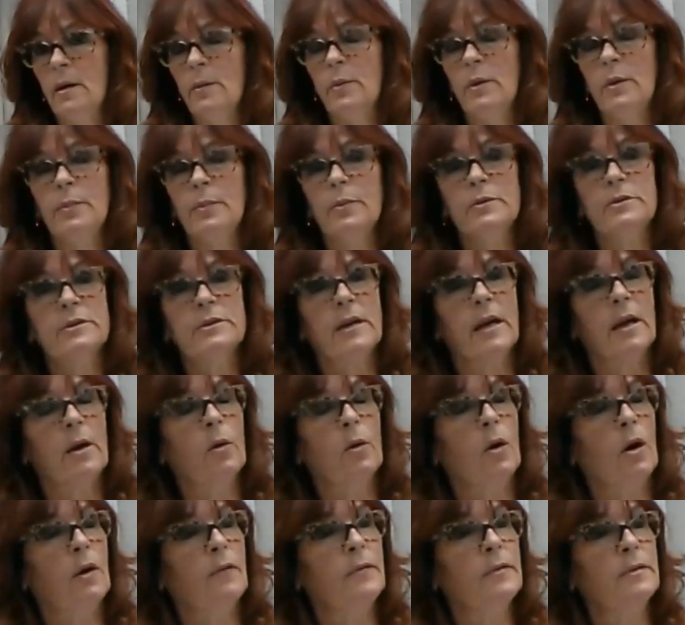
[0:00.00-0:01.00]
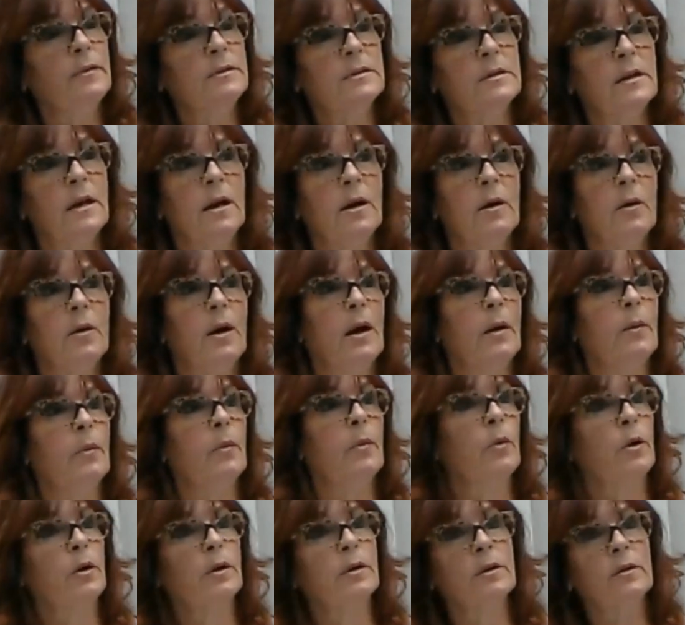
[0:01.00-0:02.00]
People often say, oh, I
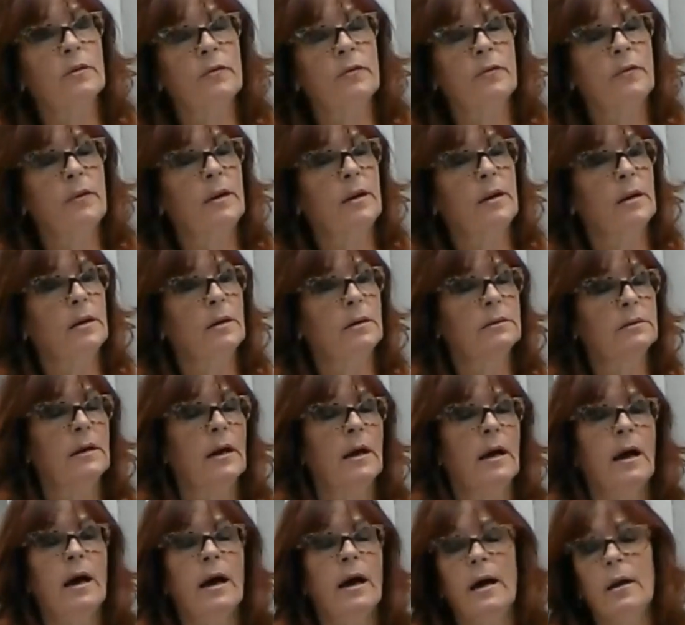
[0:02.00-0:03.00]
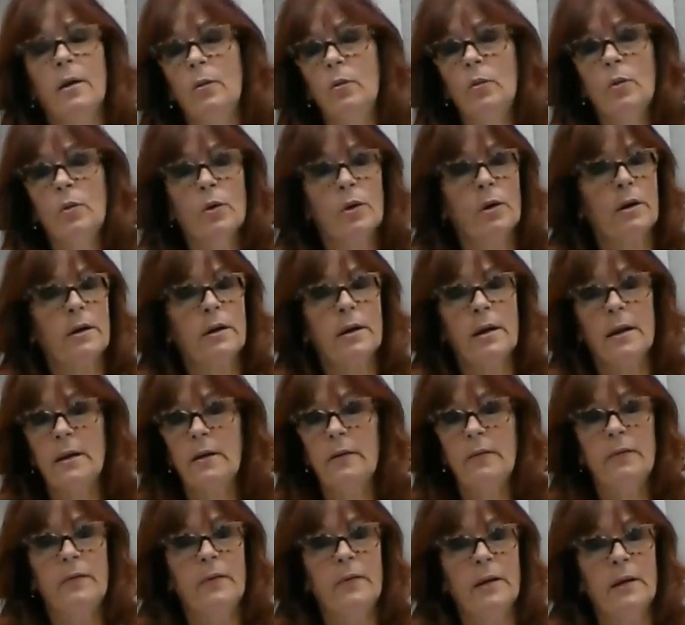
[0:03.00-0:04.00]
work in the field. I don't work in
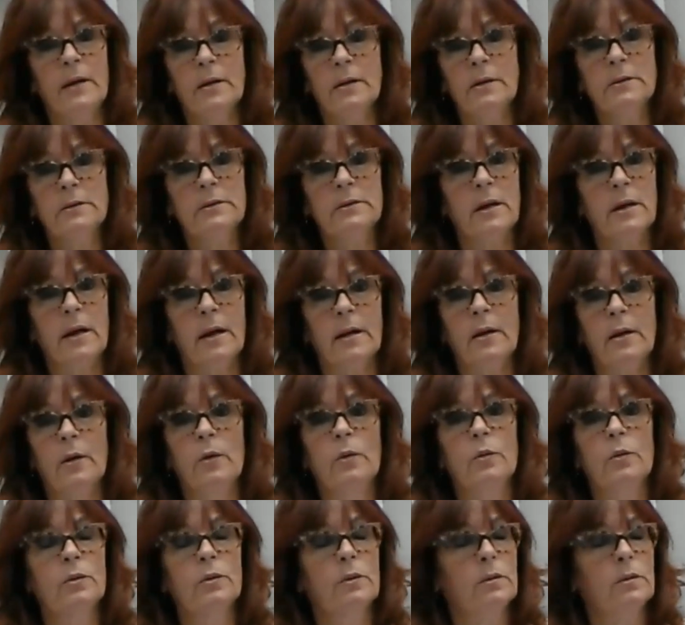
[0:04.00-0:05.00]
any field. I don't